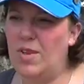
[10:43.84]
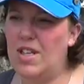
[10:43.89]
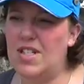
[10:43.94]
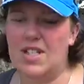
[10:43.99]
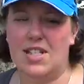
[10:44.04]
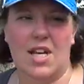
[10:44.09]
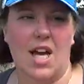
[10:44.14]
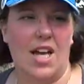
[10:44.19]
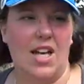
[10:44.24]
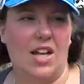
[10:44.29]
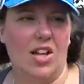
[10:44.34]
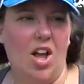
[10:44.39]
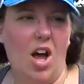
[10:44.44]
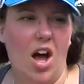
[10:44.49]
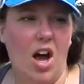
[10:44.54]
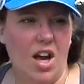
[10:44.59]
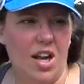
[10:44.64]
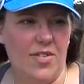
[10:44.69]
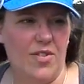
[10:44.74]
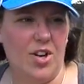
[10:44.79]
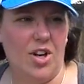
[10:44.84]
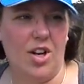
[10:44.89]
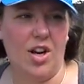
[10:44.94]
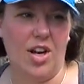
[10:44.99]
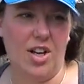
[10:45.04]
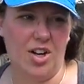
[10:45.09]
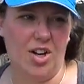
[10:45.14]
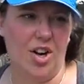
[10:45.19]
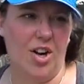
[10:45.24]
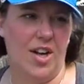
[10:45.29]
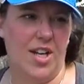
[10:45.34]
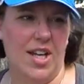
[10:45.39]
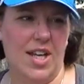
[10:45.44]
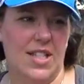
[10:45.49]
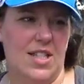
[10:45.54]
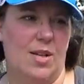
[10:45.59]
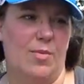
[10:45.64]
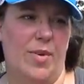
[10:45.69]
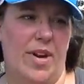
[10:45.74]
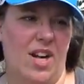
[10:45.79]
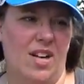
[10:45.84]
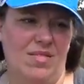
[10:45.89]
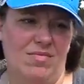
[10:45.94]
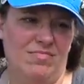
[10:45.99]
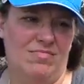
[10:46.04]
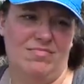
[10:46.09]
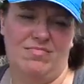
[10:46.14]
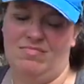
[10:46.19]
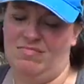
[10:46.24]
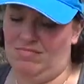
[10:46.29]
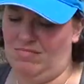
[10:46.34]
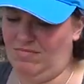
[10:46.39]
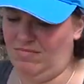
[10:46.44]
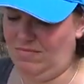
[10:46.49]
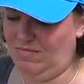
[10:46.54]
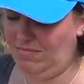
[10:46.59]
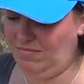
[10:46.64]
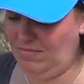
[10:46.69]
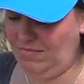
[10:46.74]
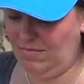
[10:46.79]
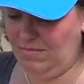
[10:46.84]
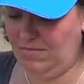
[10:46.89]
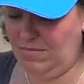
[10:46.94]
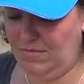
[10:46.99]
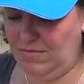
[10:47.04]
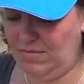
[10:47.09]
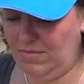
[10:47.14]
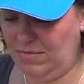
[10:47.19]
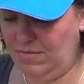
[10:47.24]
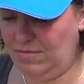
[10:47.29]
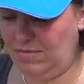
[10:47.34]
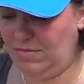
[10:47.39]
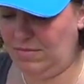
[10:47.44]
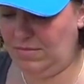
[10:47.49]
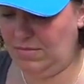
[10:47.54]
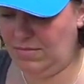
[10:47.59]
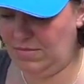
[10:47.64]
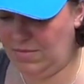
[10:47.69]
minutes is kind of long if you're in a hurry to get somewhere. Well, I'm not talking about time. I mean,